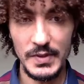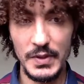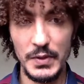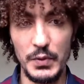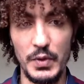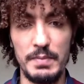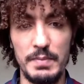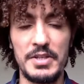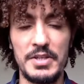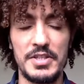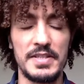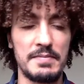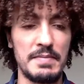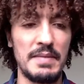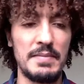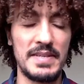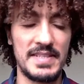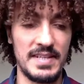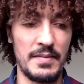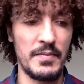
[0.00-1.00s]
we mentioned
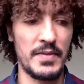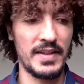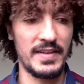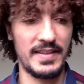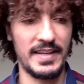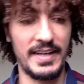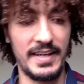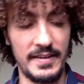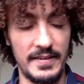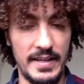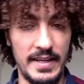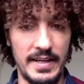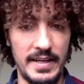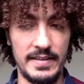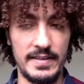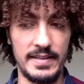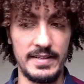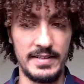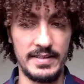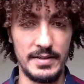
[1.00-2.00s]
maybe something they, they,
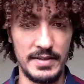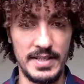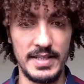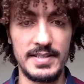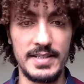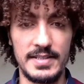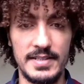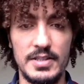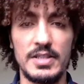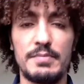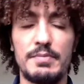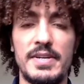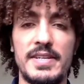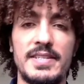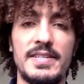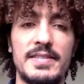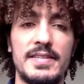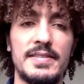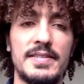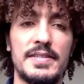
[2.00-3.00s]
they, that is not
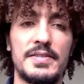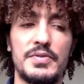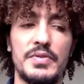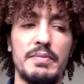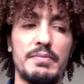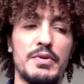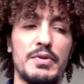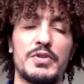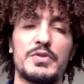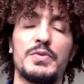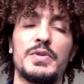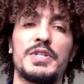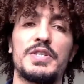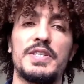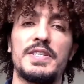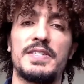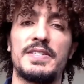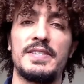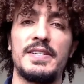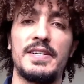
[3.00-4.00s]
present in this report, which
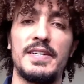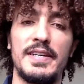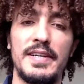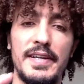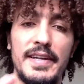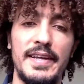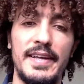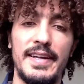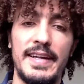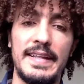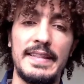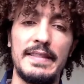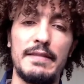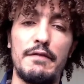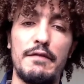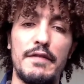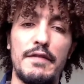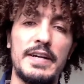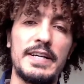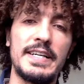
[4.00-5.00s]
is the, the
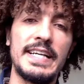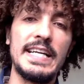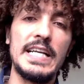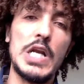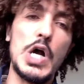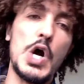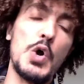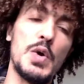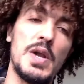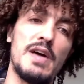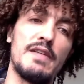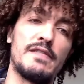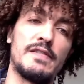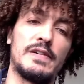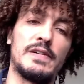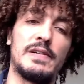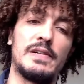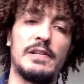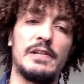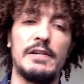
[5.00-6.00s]
very low
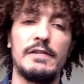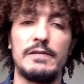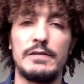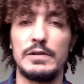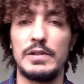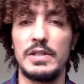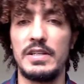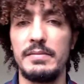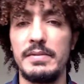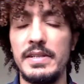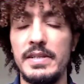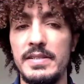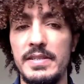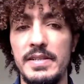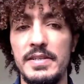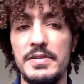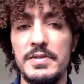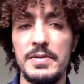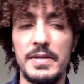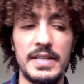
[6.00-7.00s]
level of
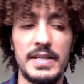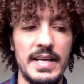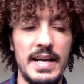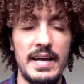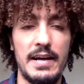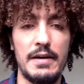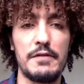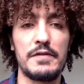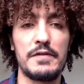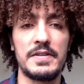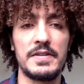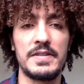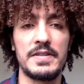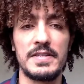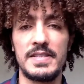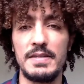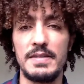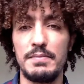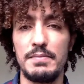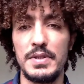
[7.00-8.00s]
vulnerabilities you can have in the
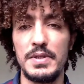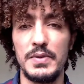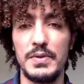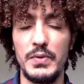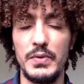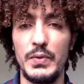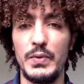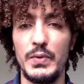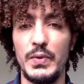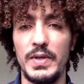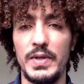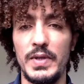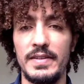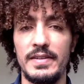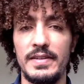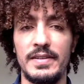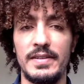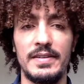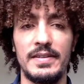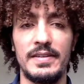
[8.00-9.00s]
CPU and the,
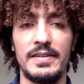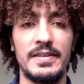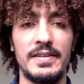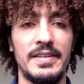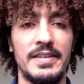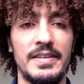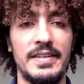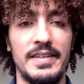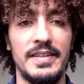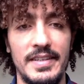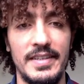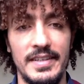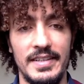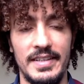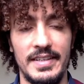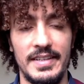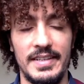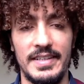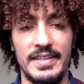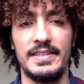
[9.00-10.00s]
uh,
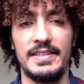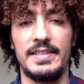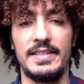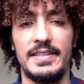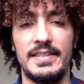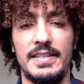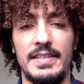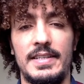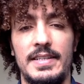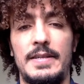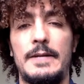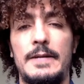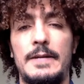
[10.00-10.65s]
and uh,